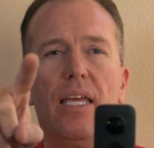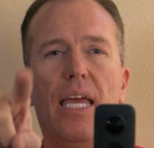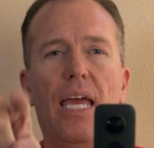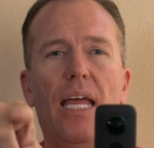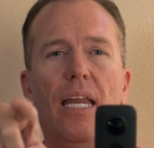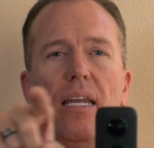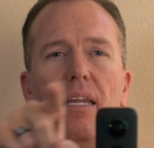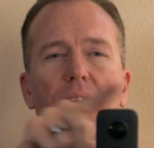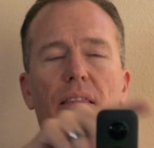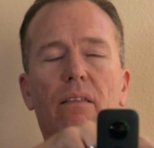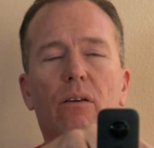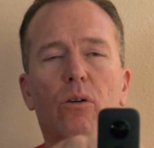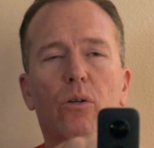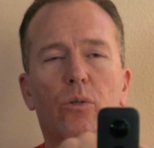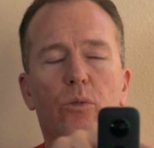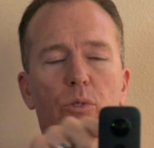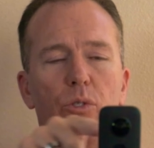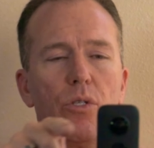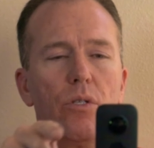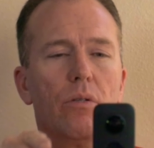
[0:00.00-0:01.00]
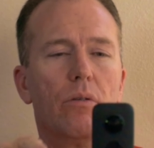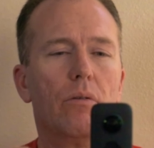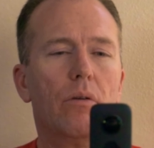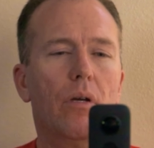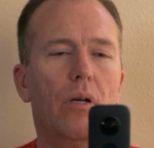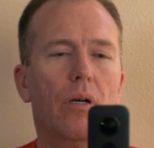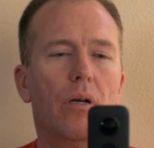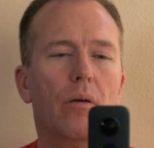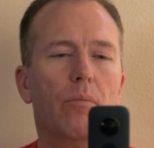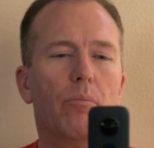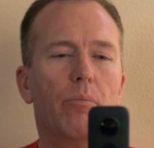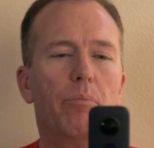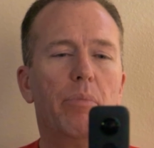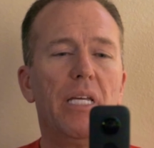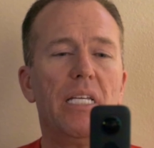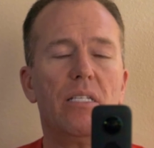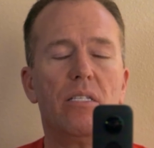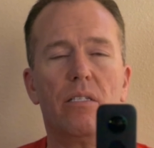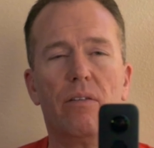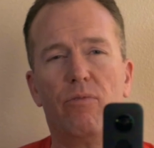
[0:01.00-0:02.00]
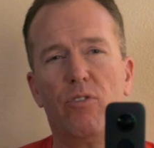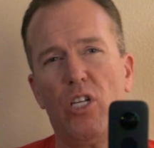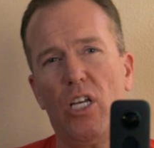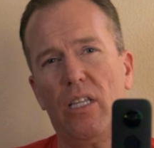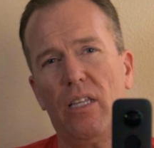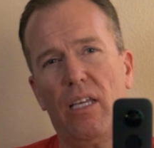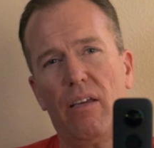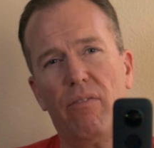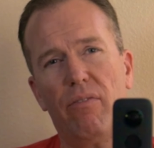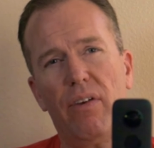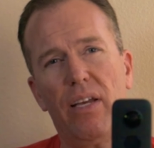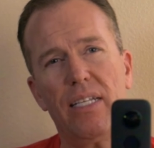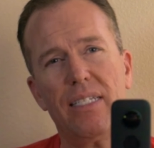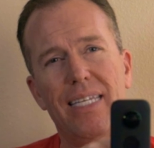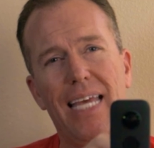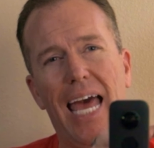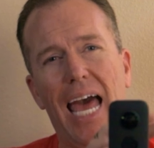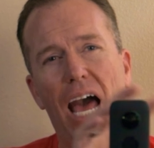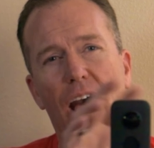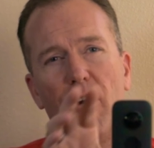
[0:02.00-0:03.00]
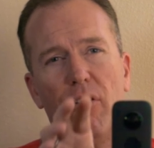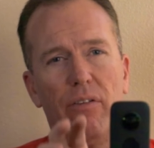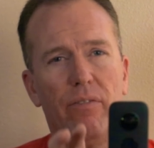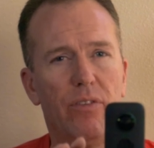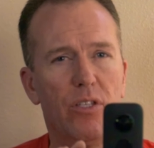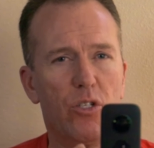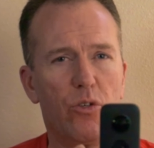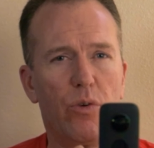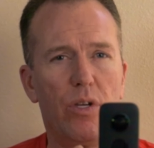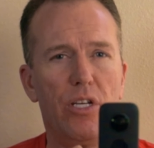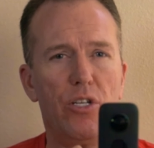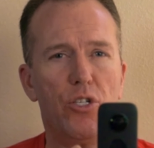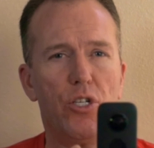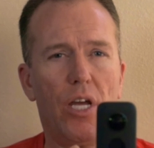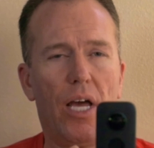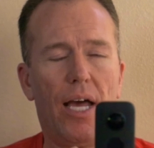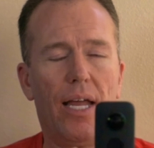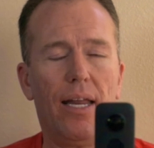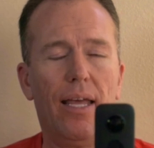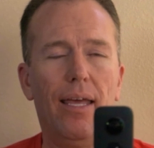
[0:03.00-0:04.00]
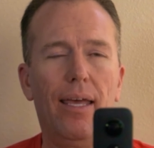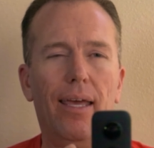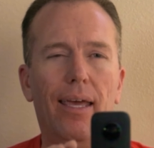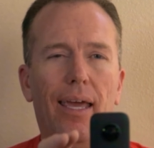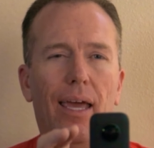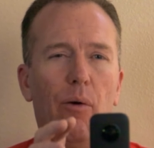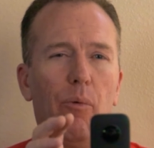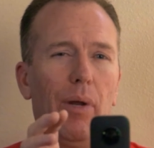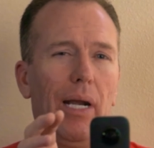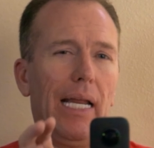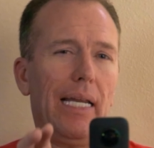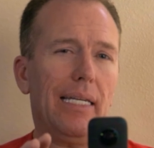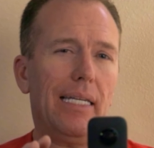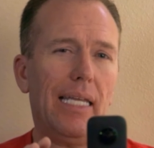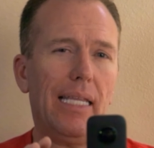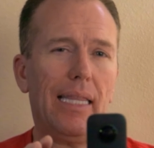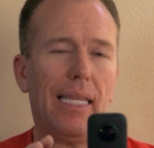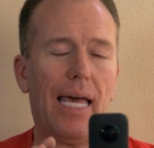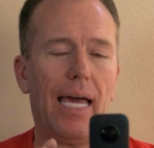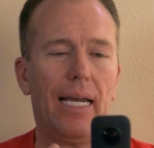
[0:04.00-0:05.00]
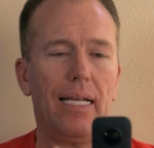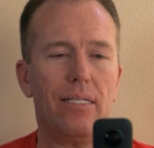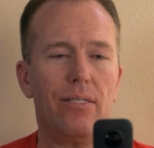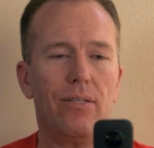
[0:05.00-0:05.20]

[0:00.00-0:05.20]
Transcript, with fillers: get those um, pieces of chain link fence out of the screenshot. And when I did that,